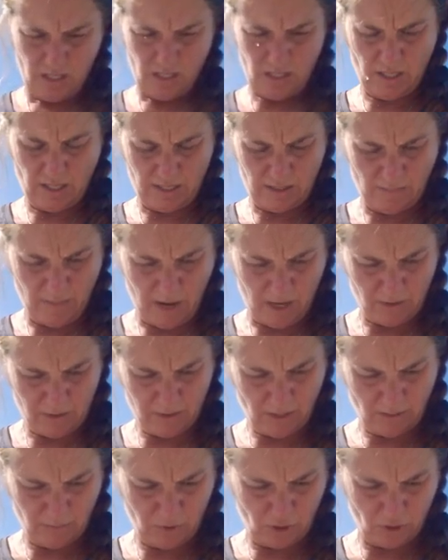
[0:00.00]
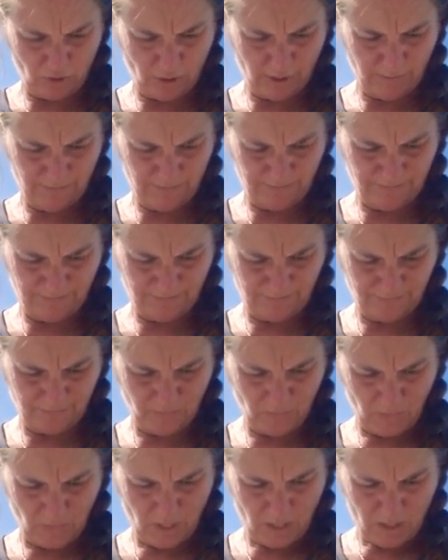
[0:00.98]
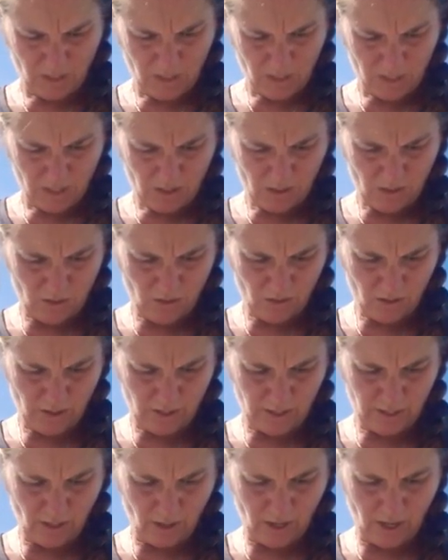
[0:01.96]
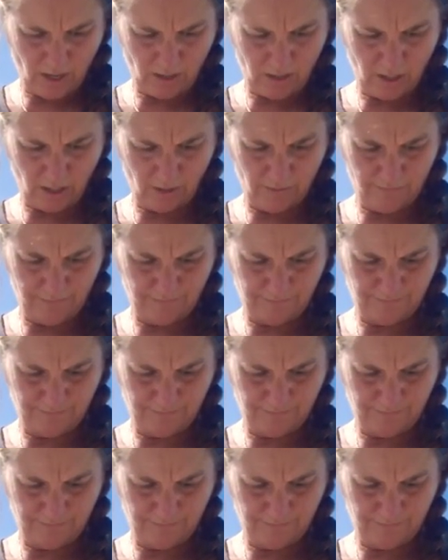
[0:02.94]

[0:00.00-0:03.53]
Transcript: Jeanette smiles, I'm sure. Lord, it's hot out here.